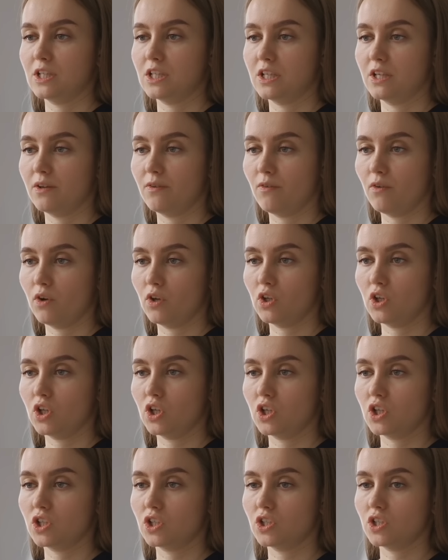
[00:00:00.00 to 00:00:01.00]
Delicate
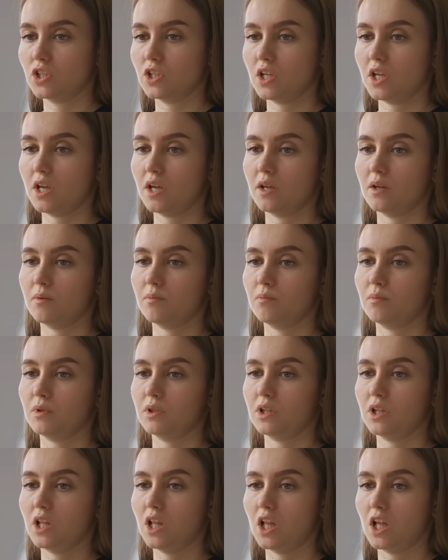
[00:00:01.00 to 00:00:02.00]
gestures can help
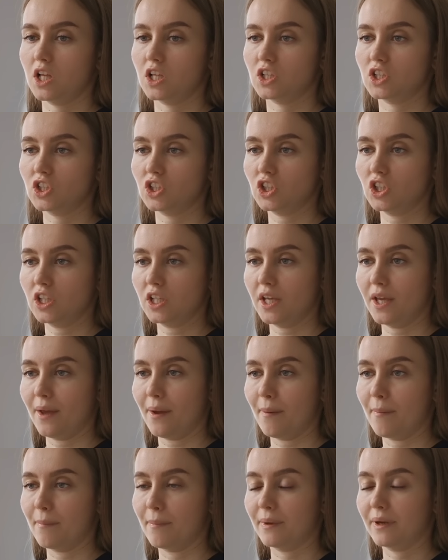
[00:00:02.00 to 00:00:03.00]
emphasize important
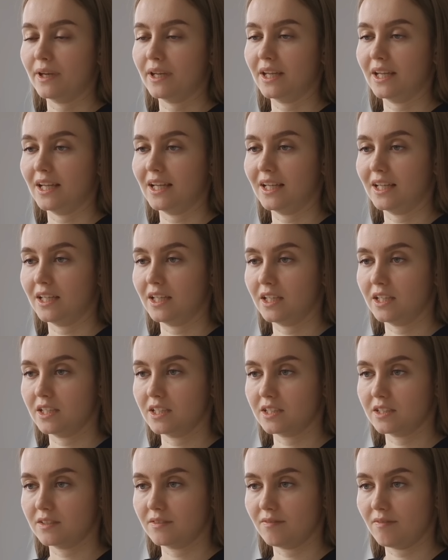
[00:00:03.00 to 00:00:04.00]
points or
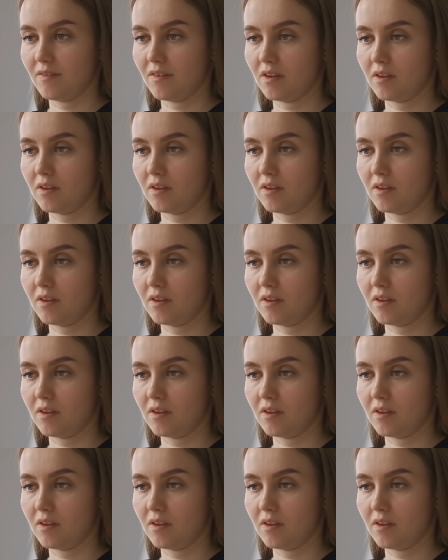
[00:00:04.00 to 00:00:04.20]
convey